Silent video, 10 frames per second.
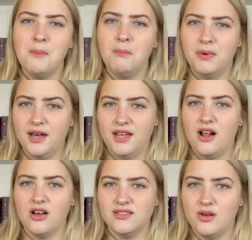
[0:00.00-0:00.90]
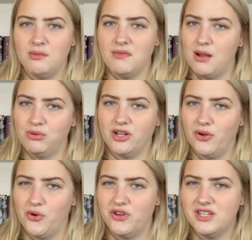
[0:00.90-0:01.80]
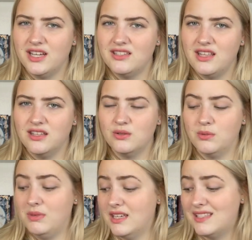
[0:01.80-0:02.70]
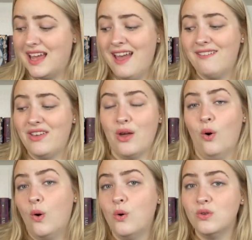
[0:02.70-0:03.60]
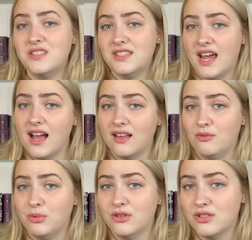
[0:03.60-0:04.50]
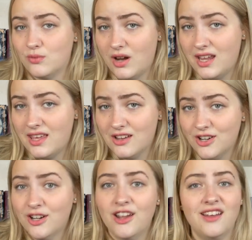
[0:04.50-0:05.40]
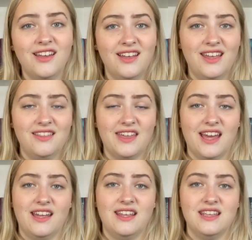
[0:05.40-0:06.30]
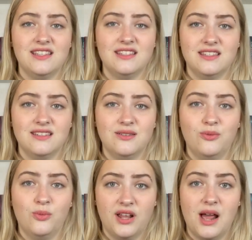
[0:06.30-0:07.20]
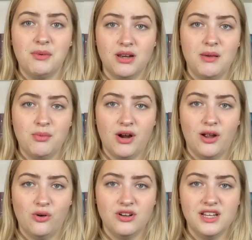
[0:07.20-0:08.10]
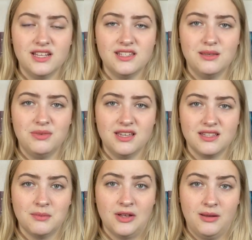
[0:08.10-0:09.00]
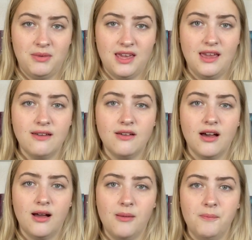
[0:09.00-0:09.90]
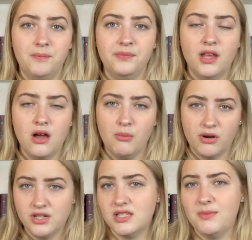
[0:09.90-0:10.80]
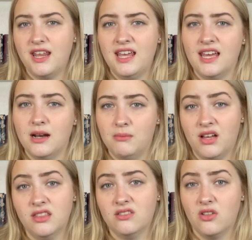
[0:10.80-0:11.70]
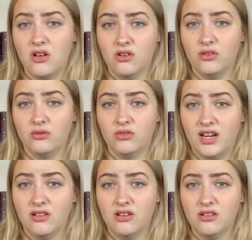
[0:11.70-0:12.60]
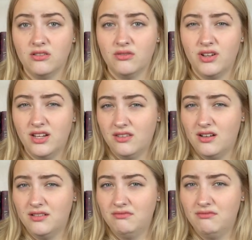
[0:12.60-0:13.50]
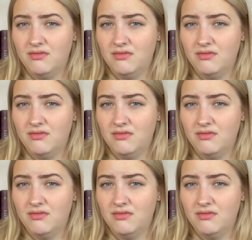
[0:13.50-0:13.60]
But also I'm not prioritizing this one because I have a whole stack of books right here that is what I'm going to be prioritizing, because I'm going to be participating in a month-long read-a-thon